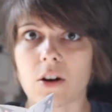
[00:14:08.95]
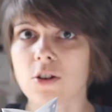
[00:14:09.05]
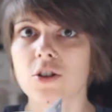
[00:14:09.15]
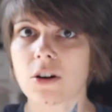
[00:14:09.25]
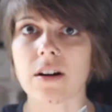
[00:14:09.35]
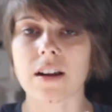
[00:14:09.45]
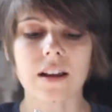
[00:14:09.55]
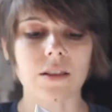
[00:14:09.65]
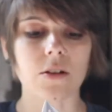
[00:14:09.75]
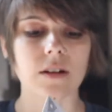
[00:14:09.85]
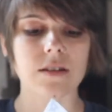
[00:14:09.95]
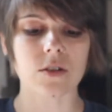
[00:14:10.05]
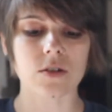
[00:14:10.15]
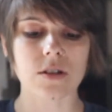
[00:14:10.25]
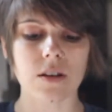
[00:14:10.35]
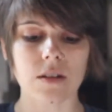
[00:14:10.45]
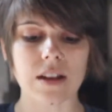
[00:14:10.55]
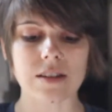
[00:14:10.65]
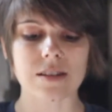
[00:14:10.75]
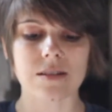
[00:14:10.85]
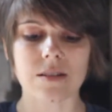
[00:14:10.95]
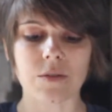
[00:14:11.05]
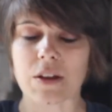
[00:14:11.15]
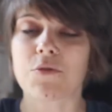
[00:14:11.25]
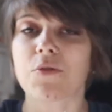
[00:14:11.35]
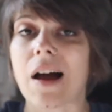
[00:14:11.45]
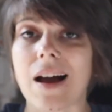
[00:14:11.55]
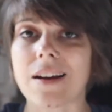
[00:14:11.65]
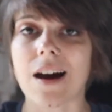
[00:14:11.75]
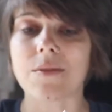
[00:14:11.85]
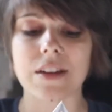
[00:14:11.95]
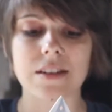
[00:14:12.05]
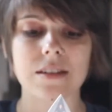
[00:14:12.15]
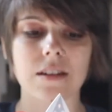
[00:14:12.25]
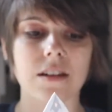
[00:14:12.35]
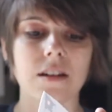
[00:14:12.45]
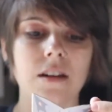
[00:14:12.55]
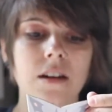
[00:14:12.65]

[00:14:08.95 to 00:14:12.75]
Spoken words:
her shuriken looks. It's like flat, obviously.